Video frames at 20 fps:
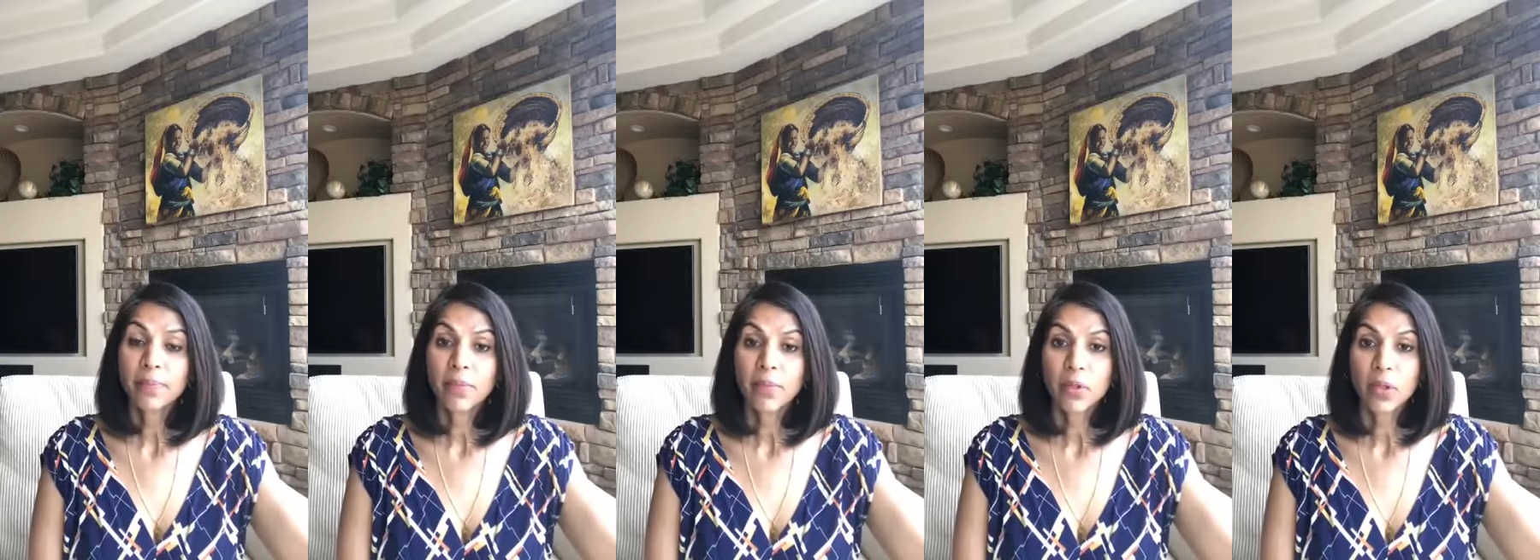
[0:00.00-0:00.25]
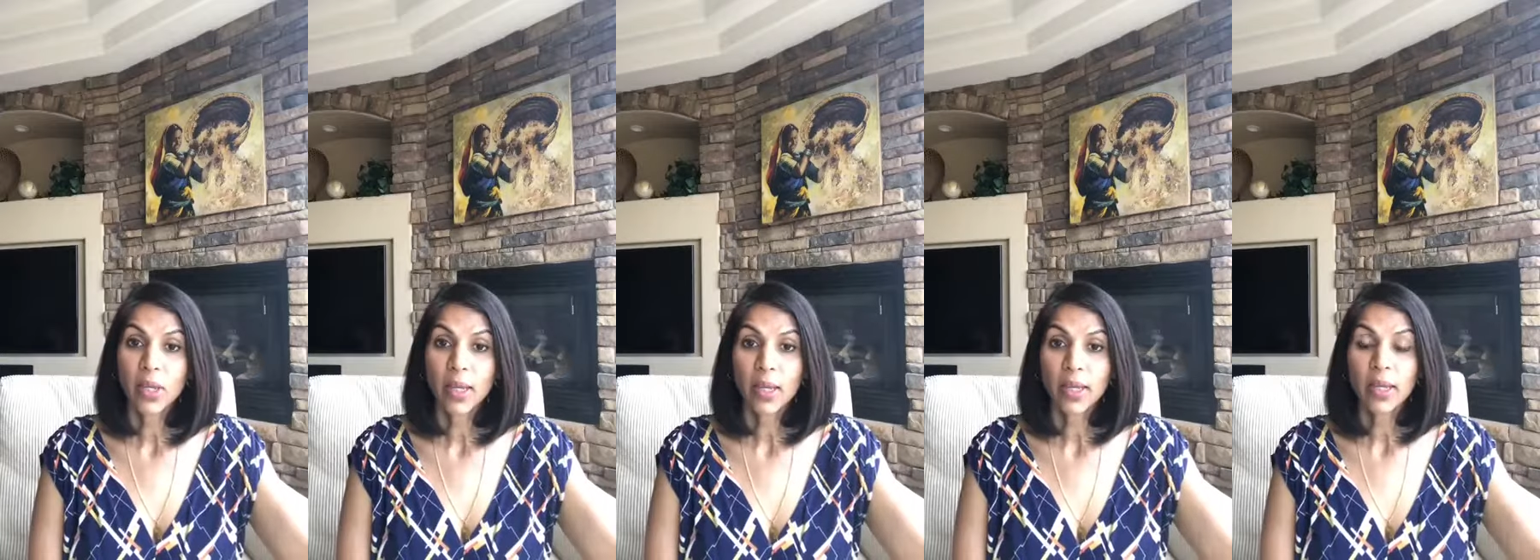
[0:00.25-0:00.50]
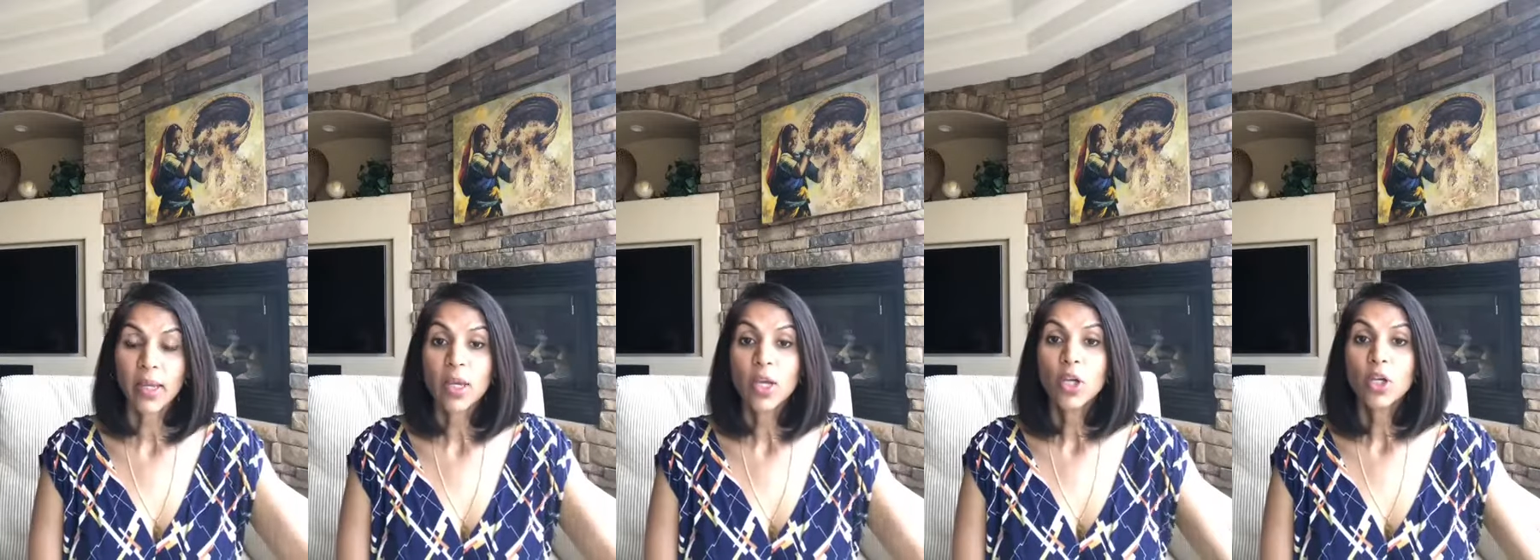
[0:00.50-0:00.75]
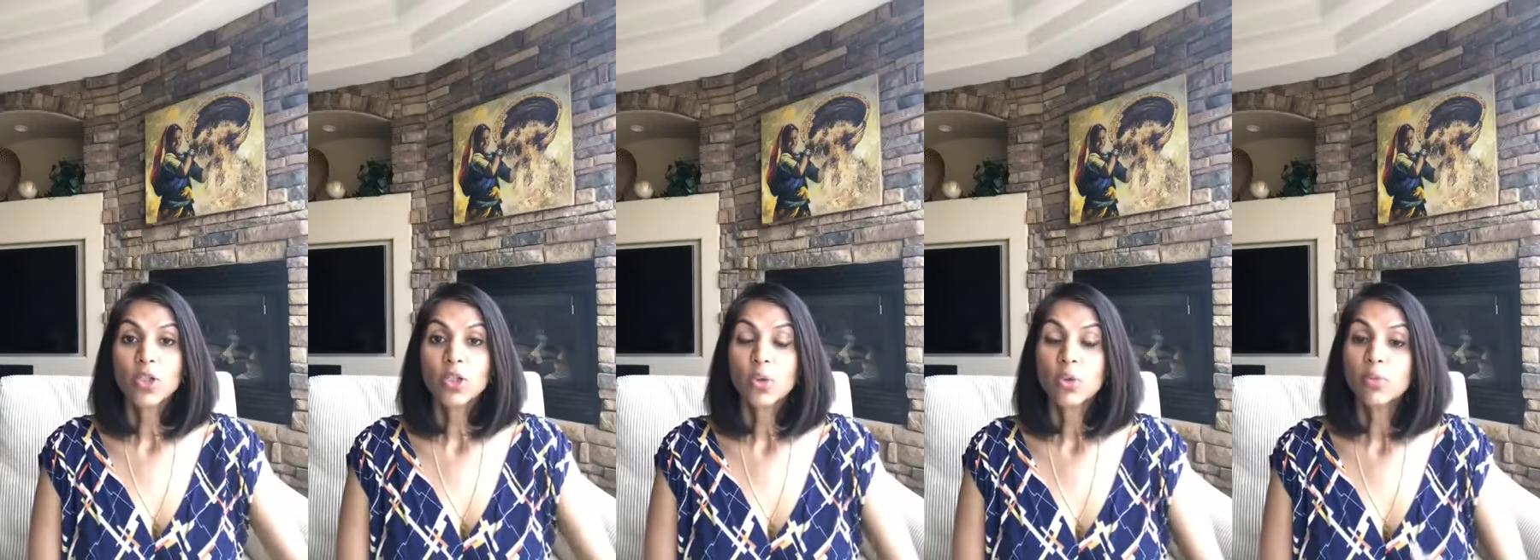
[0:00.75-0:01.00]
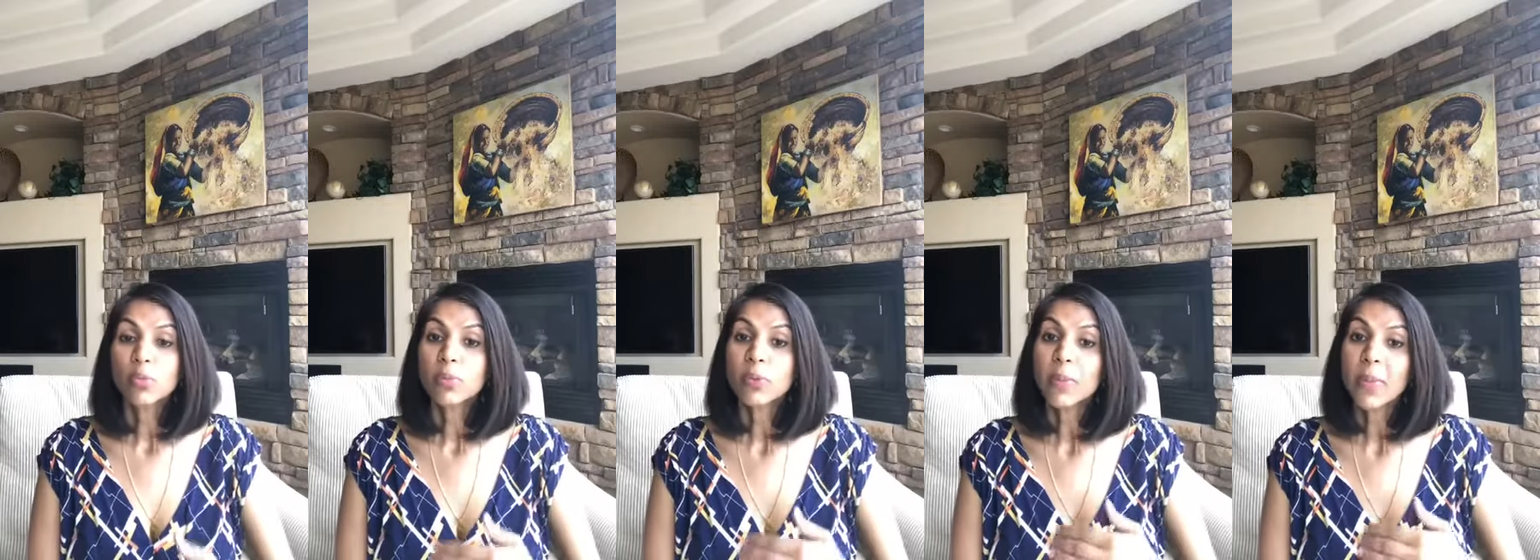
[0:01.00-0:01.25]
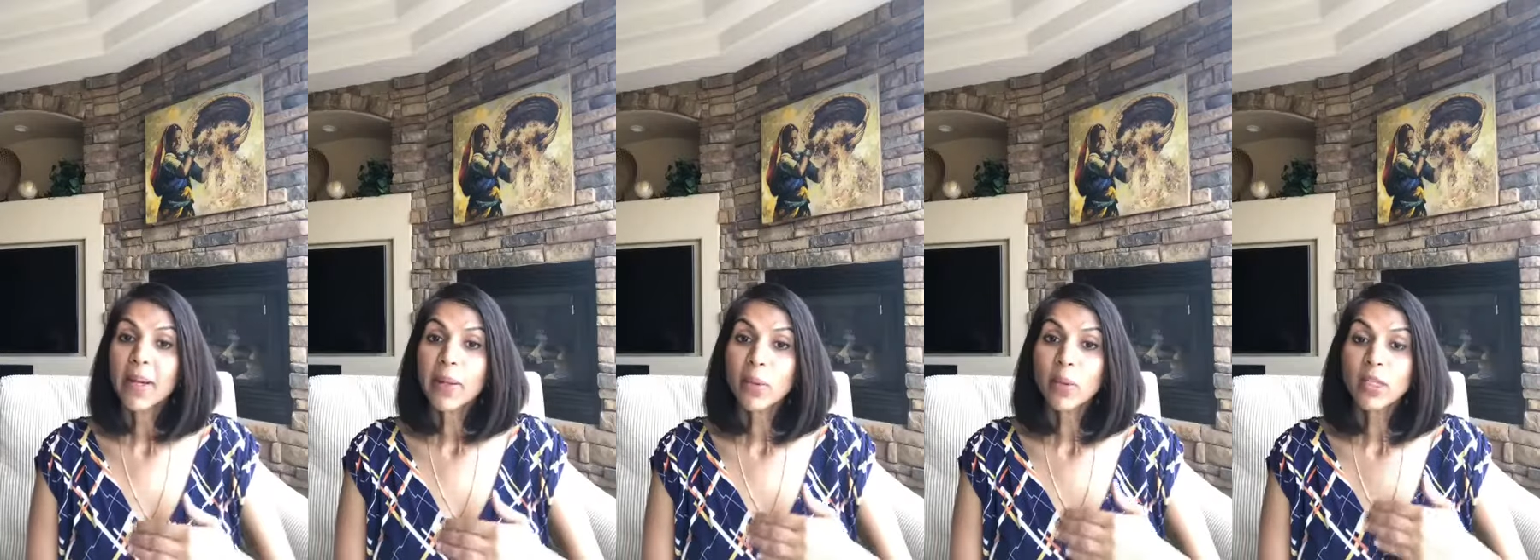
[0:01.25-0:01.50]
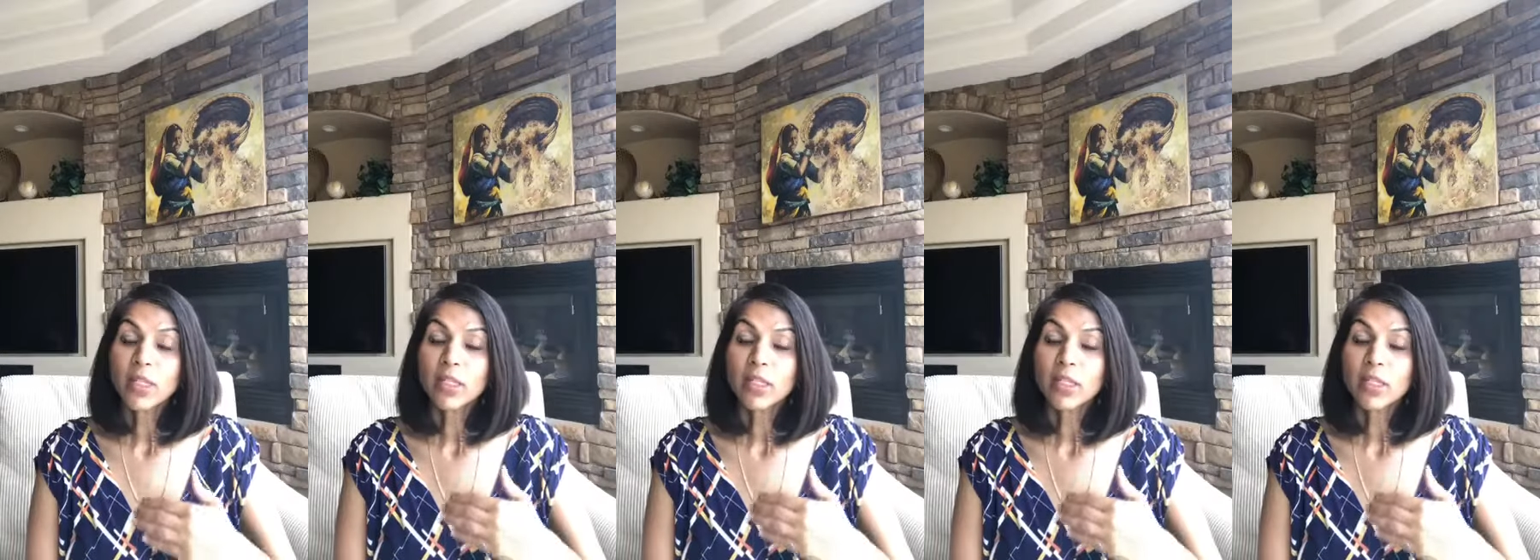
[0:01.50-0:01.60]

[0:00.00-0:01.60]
Okay, so you might want